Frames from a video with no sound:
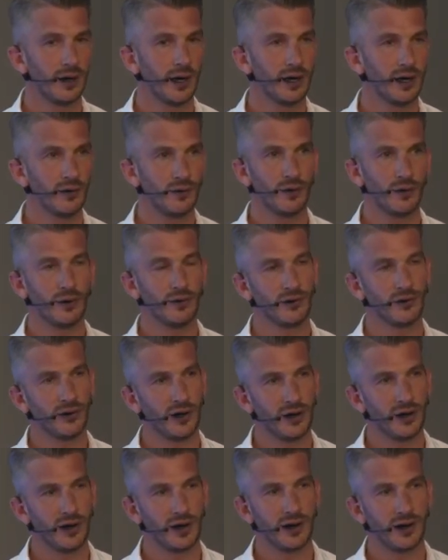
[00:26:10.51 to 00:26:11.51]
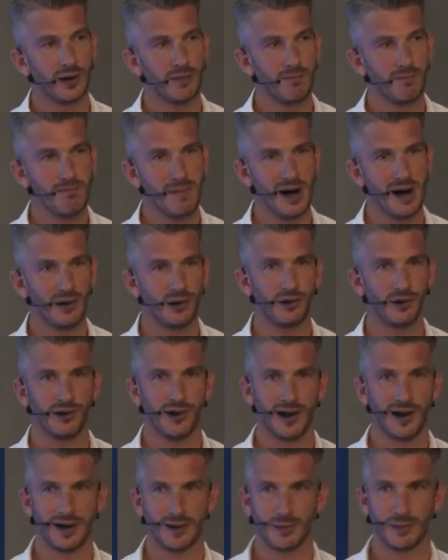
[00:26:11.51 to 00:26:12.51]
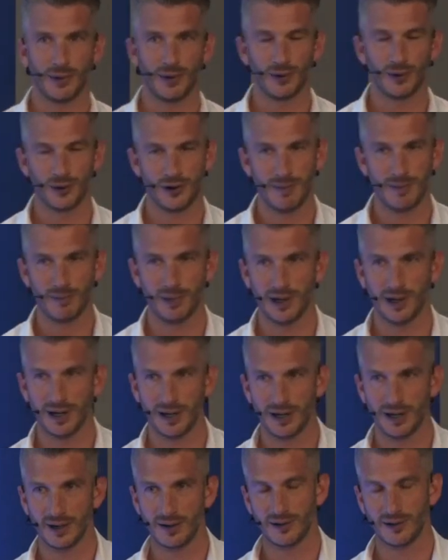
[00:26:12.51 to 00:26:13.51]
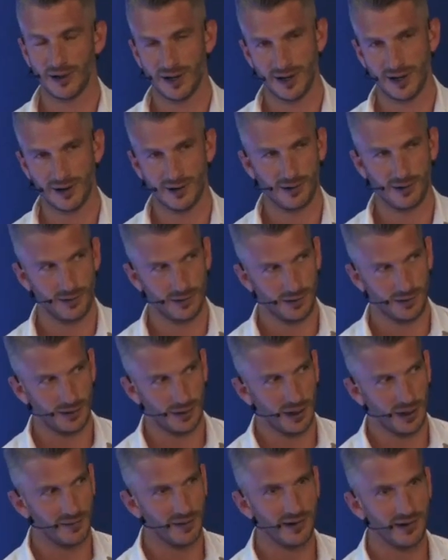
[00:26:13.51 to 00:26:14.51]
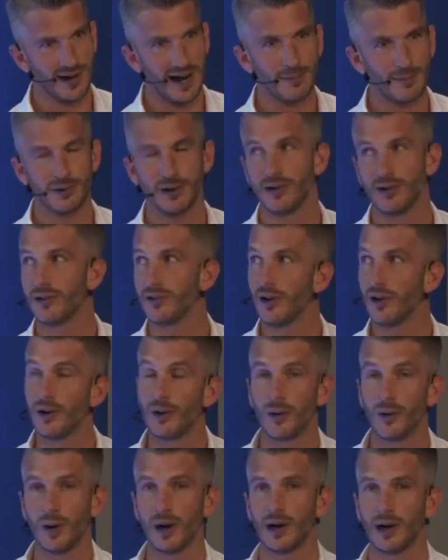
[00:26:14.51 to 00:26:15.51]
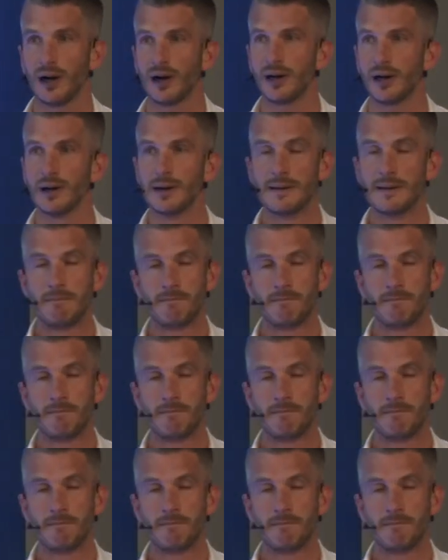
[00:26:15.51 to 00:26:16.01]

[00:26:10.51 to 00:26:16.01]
and all of a sudden I could mouth tape while trampolining. I was like, I've adapted so quickly.